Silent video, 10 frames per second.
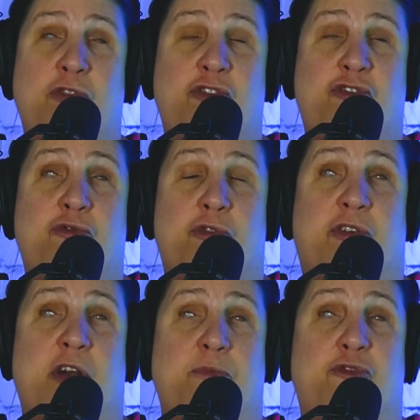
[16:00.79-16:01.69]
did you
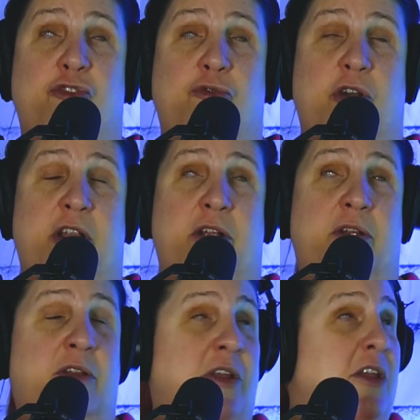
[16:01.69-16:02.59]
look up to kind
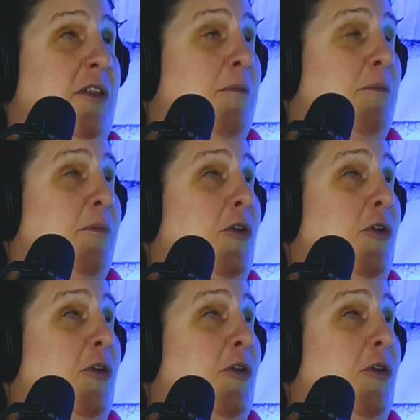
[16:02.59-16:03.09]
of